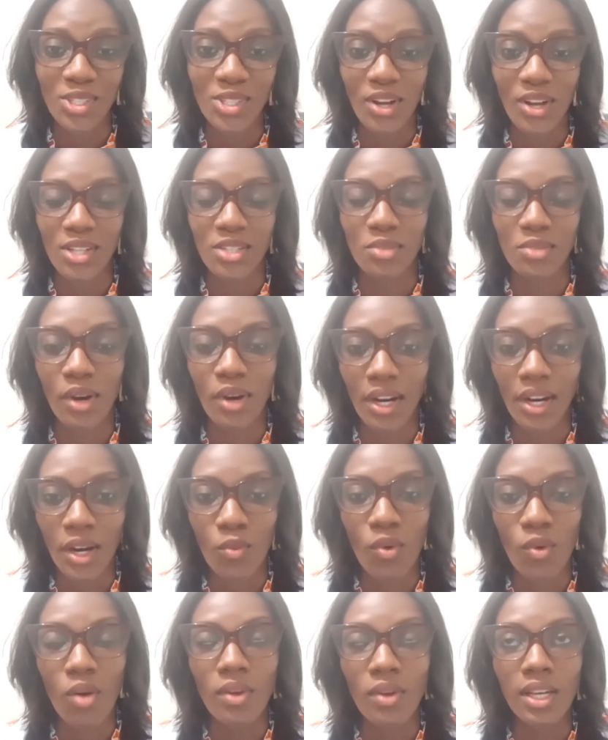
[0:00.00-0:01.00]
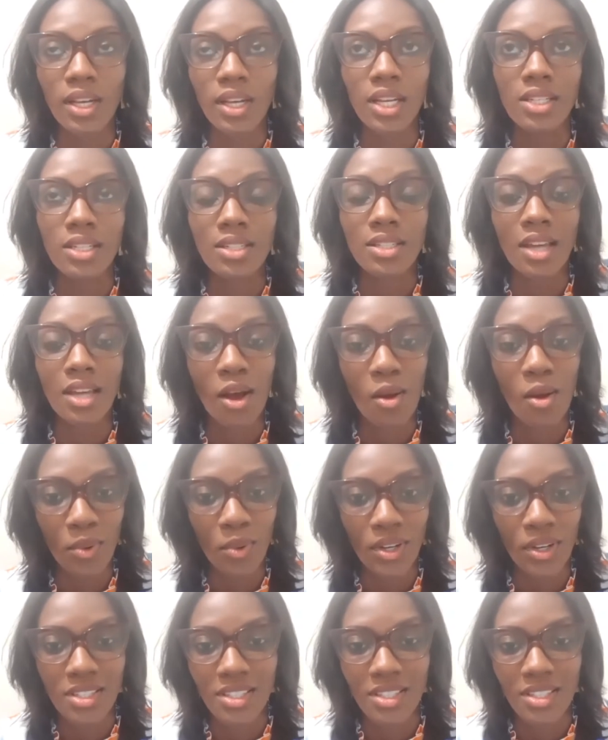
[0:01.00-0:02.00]
Dr. Barker. And what we like to tell
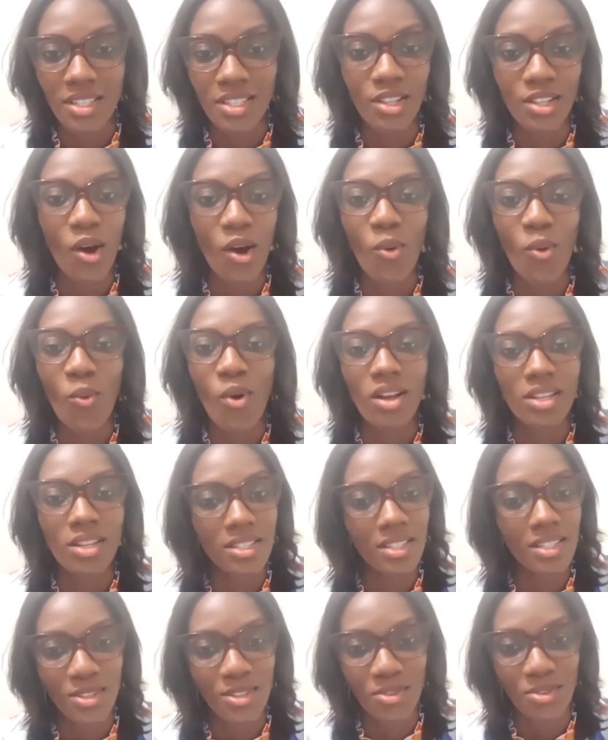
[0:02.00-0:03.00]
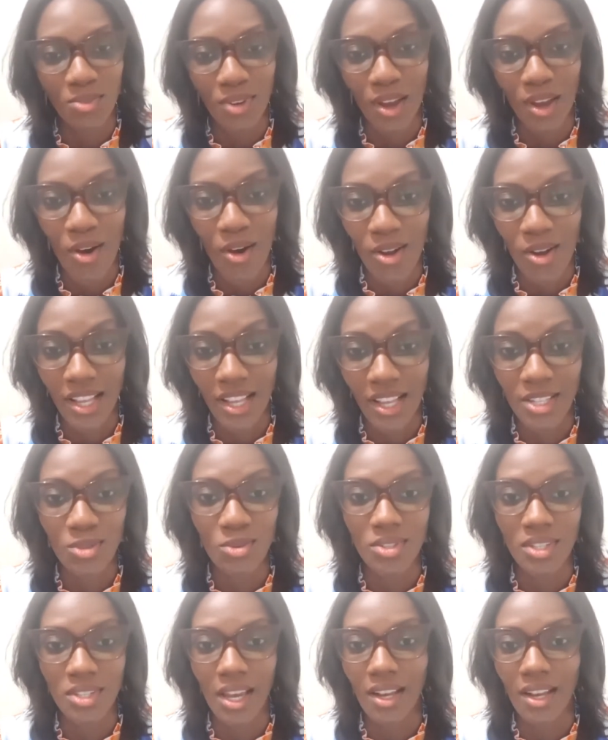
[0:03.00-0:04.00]
persons is not a one-size-fits-all, as you
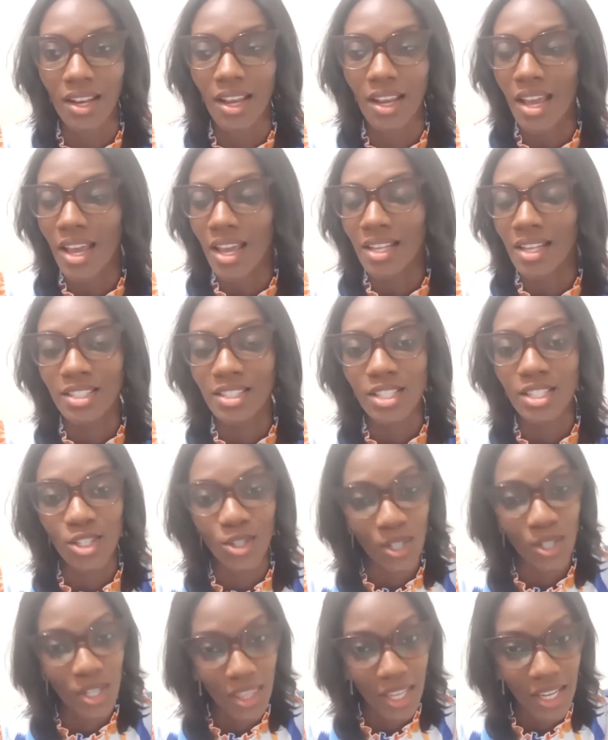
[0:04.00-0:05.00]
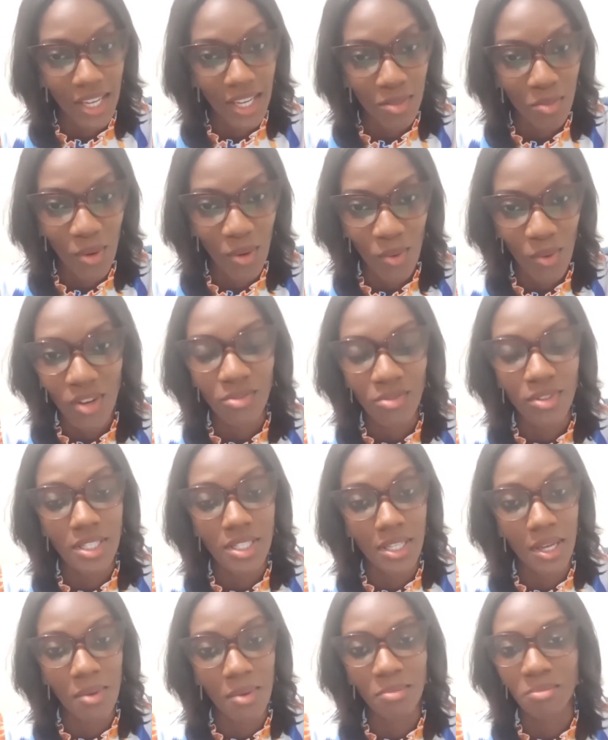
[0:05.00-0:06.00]
said. Certain things may work for
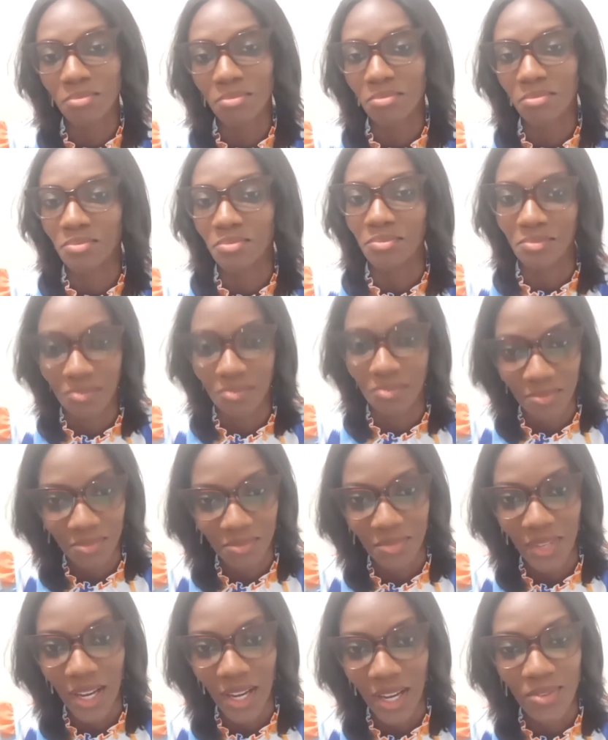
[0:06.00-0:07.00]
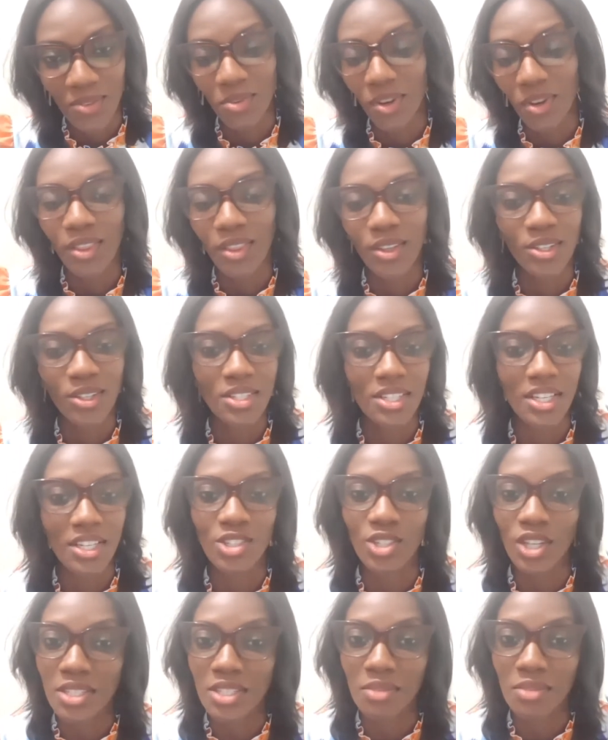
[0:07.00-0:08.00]
some, and for others, it
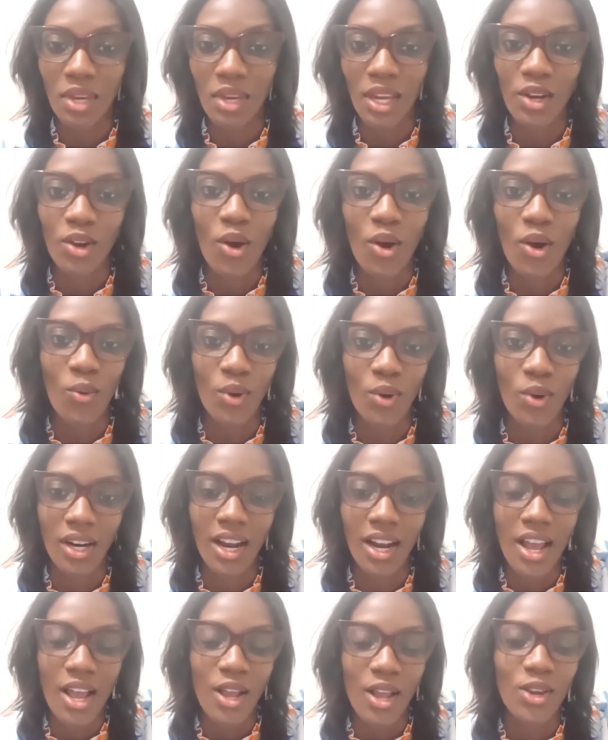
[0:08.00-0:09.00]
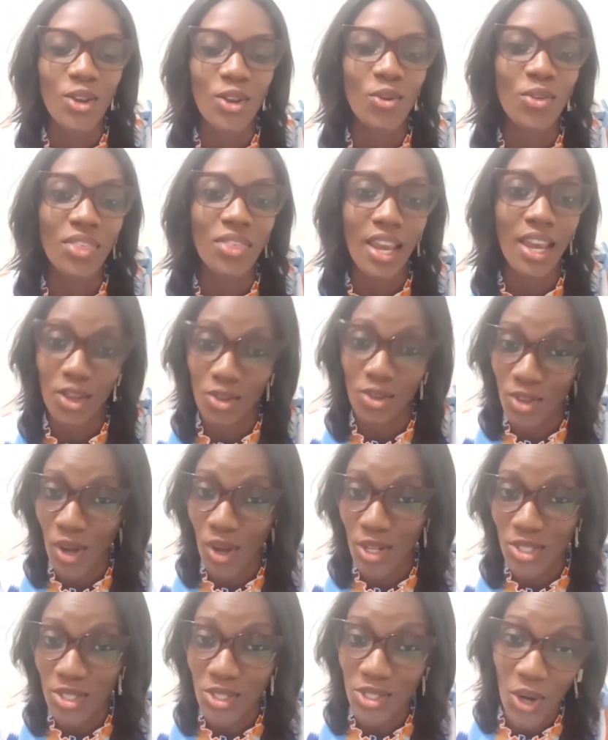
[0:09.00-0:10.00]
just may not work. Now, thank you,
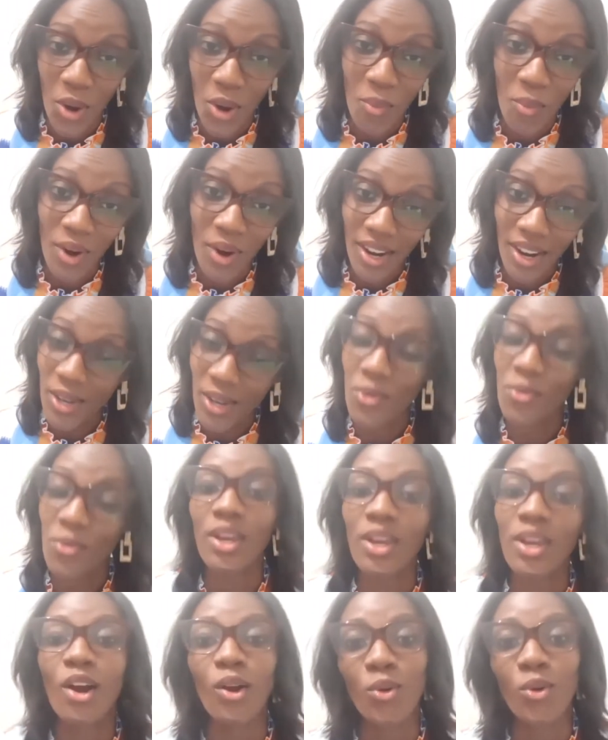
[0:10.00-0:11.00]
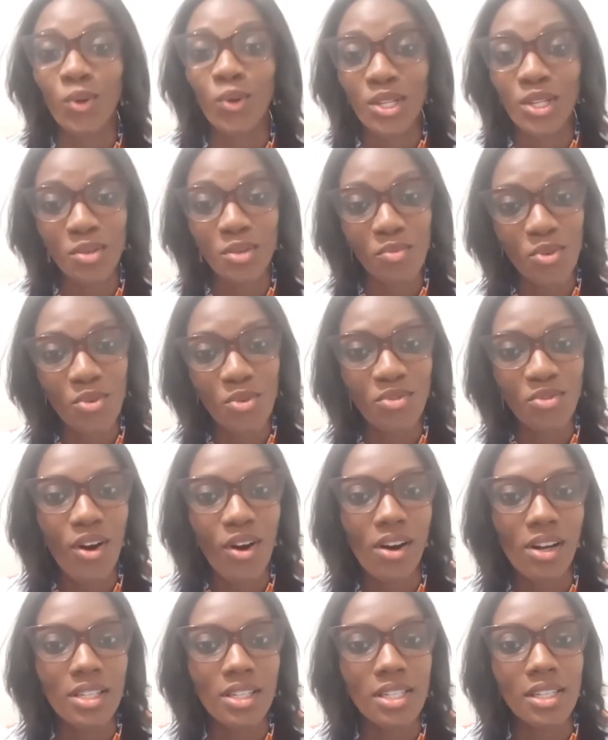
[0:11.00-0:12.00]
Dr. John Barker. We are going to move
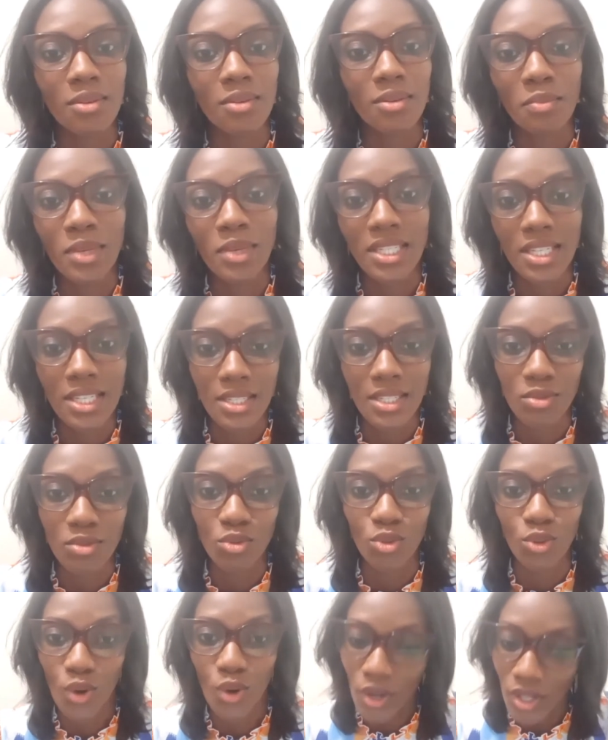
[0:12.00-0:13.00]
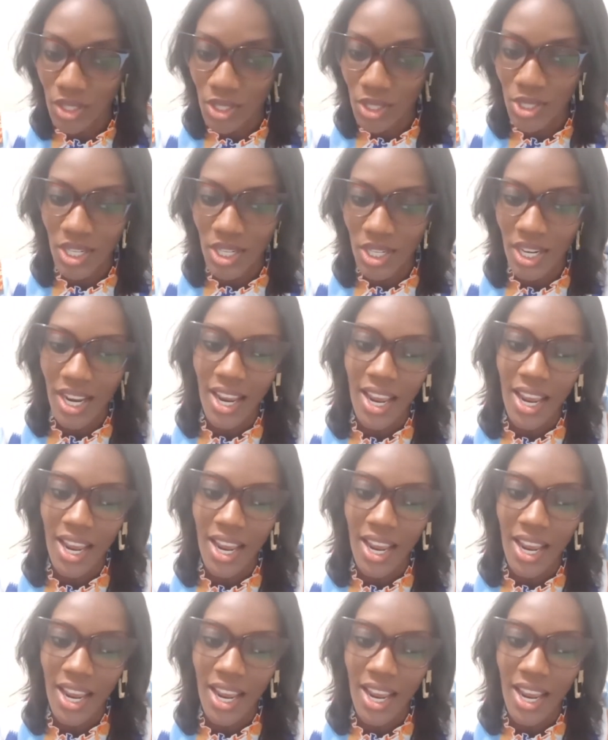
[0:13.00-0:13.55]
on to Mrs. Roach.